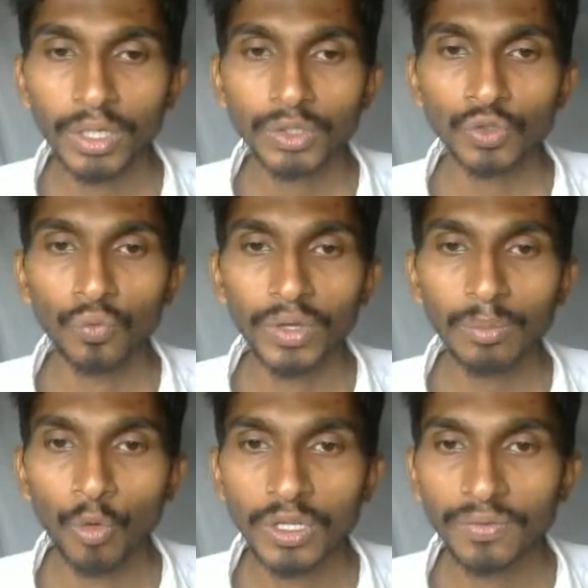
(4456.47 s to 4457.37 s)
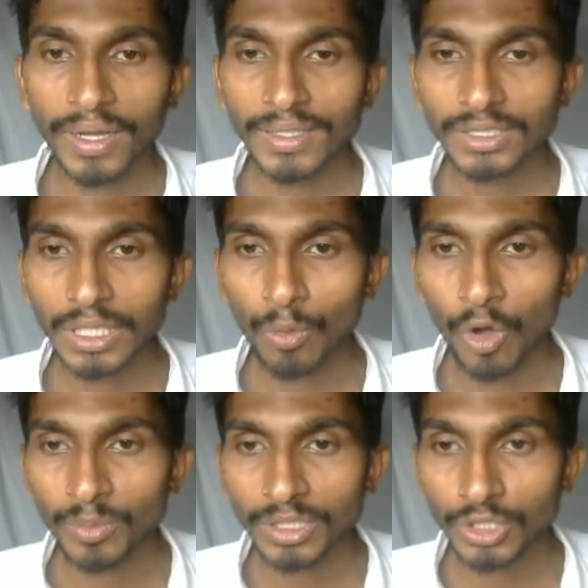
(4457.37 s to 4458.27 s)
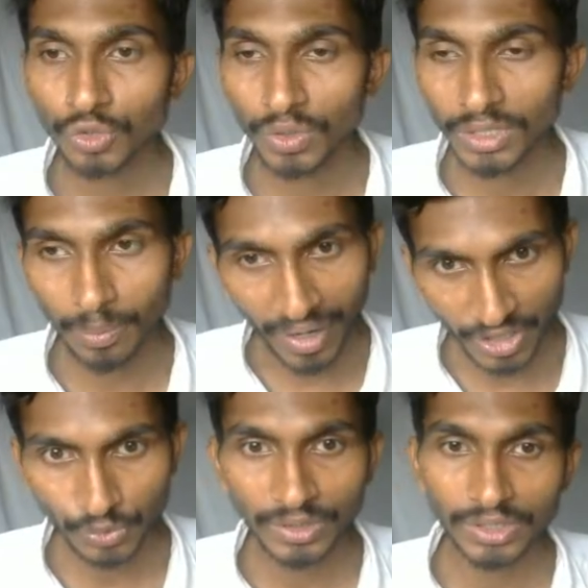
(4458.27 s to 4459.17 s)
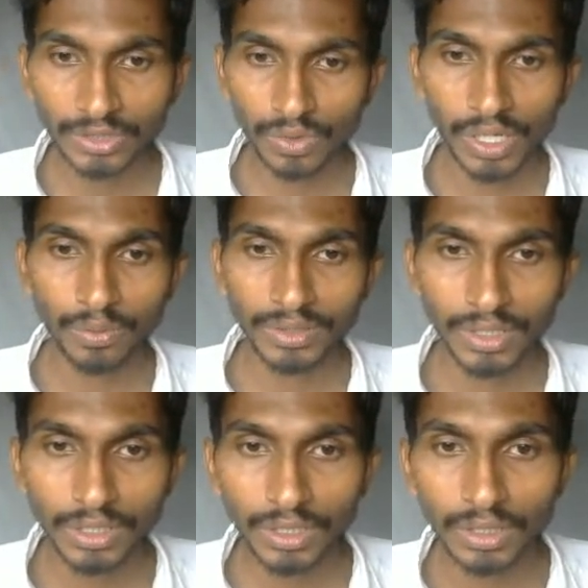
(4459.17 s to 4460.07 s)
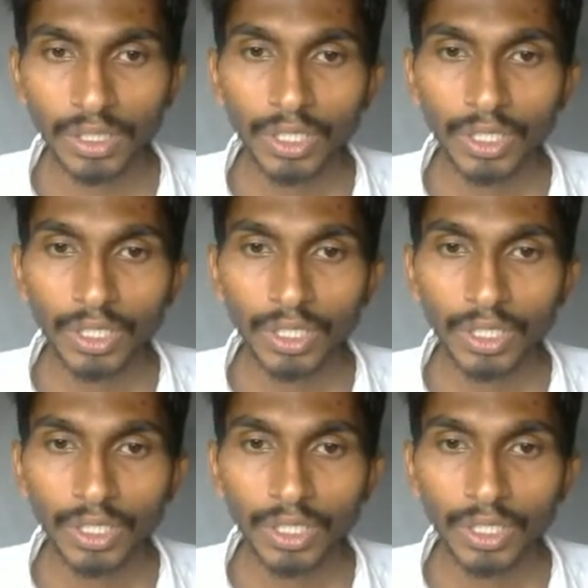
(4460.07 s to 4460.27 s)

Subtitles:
So we'll modify the same object is stored in the participant. That's what I was thinking.